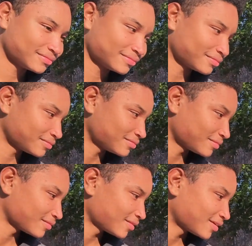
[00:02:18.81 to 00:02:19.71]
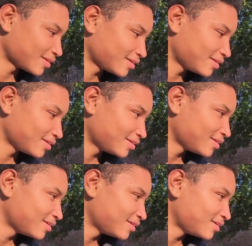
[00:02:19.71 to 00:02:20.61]
Son, get the fuck out my shit,
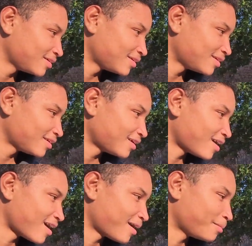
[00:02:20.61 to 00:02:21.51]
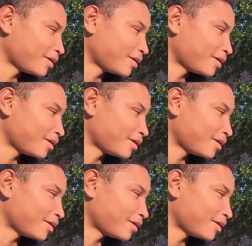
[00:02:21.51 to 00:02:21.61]
dude. For real, get that fucking